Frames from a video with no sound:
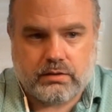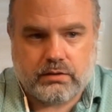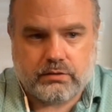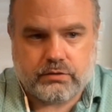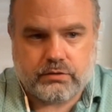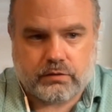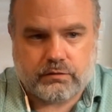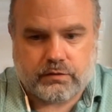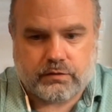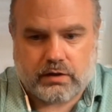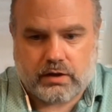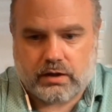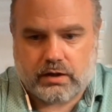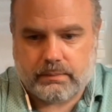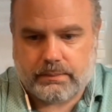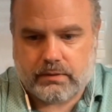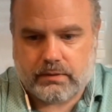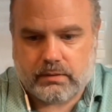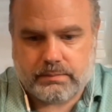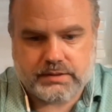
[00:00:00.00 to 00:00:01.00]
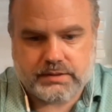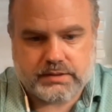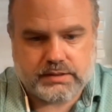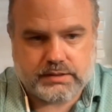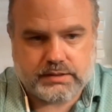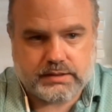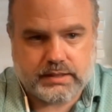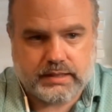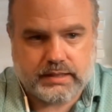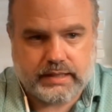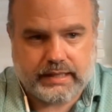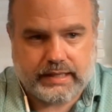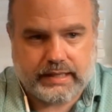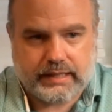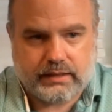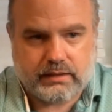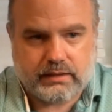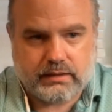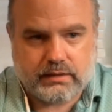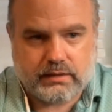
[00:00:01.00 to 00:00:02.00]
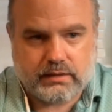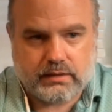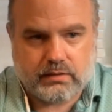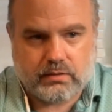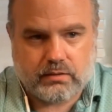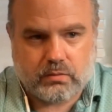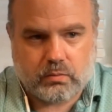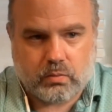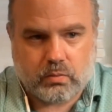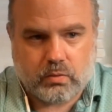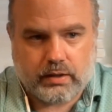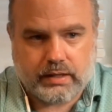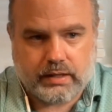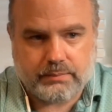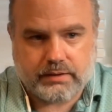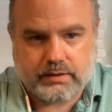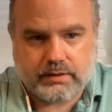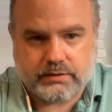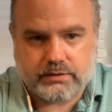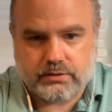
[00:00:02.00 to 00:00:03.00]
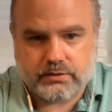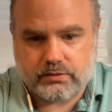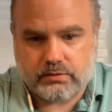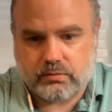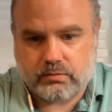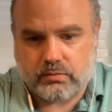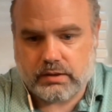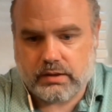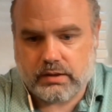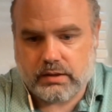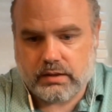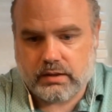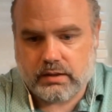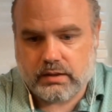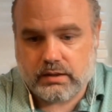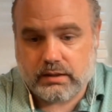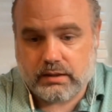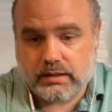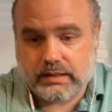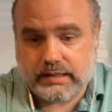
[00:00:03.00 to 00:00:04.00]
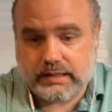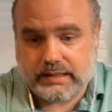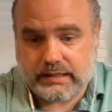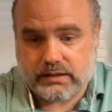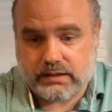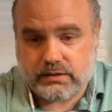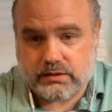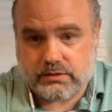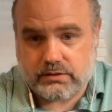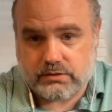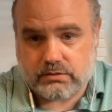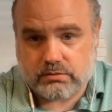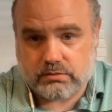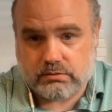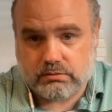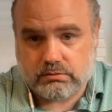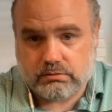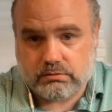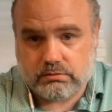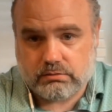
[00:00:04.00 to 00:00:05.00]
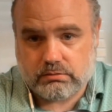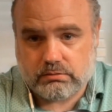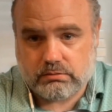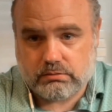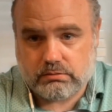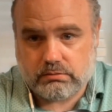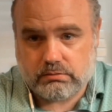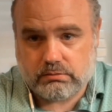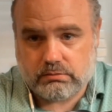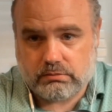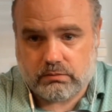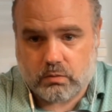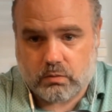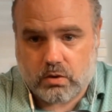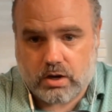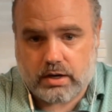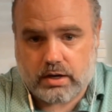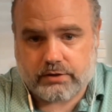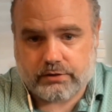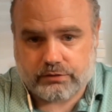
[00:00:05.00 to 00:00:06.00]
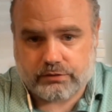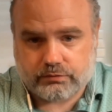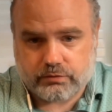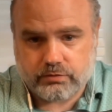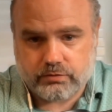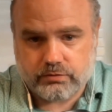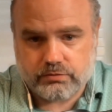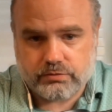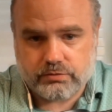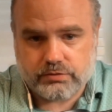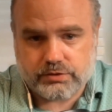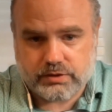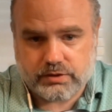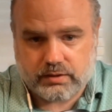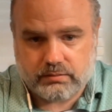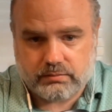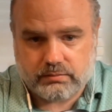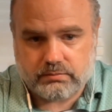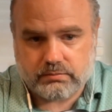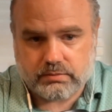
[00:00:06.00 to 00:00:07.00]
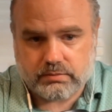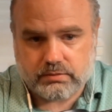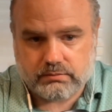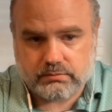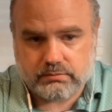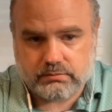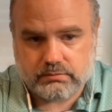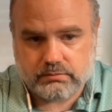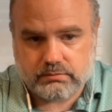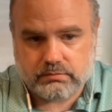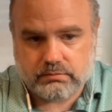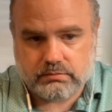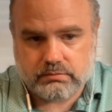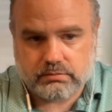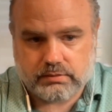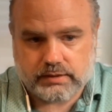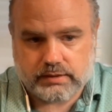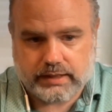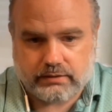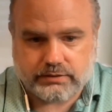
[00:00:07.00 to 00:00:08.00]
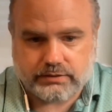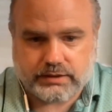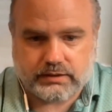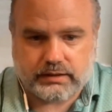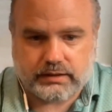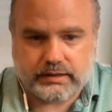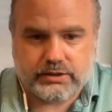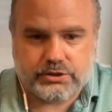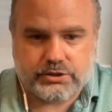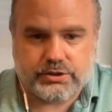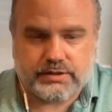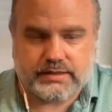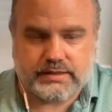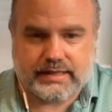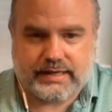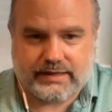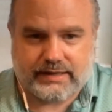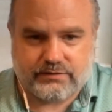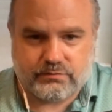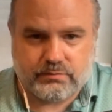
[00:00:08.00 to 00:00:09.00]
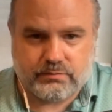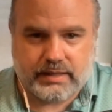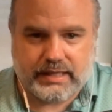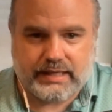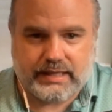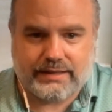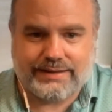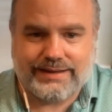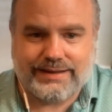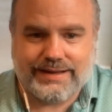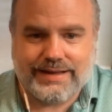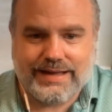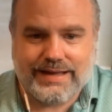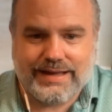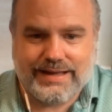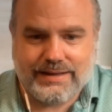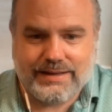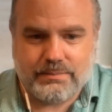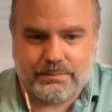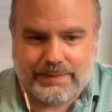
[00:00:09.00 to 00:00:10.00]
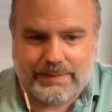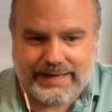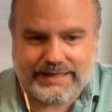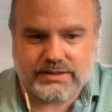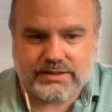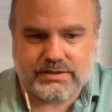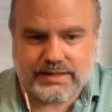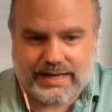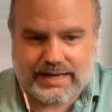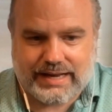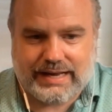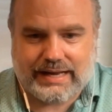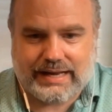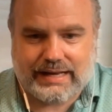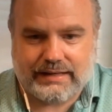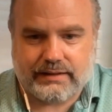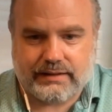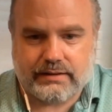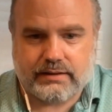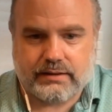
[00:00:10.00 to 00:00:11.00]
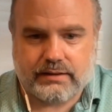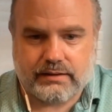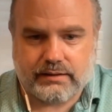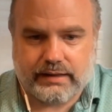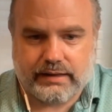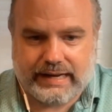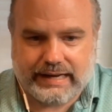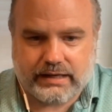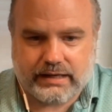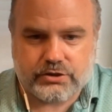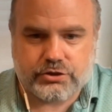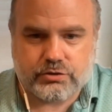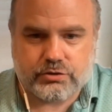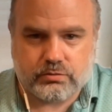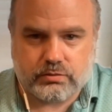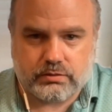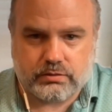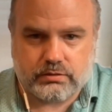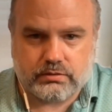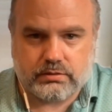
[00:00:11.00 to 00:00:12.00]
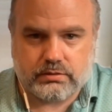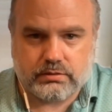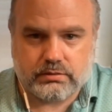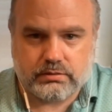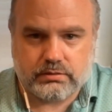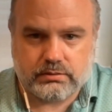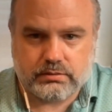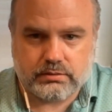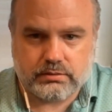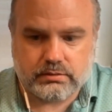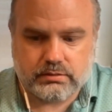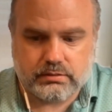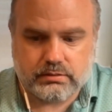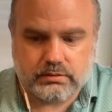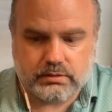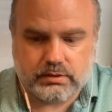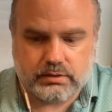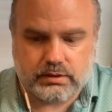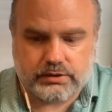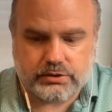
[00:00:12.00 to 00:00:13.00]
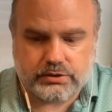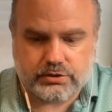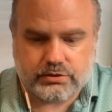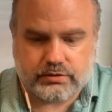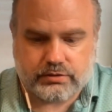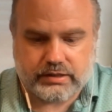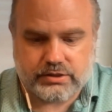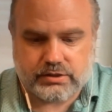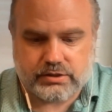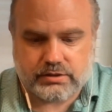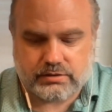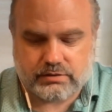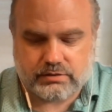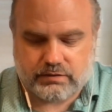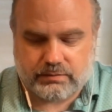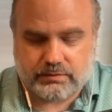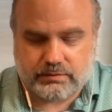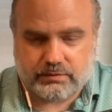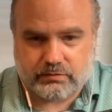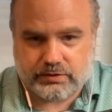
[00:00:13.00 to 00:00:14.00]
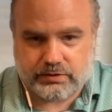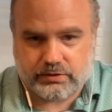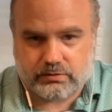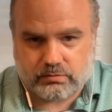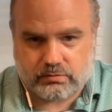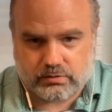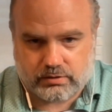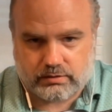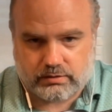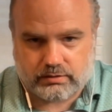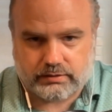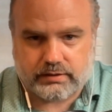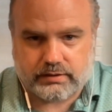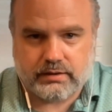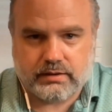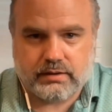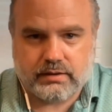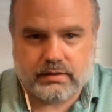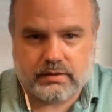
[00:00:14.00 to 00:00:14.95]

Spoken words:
So for our purposes today, what I'm going to do is walk through some calculations I've made based on actual illustrations from a real world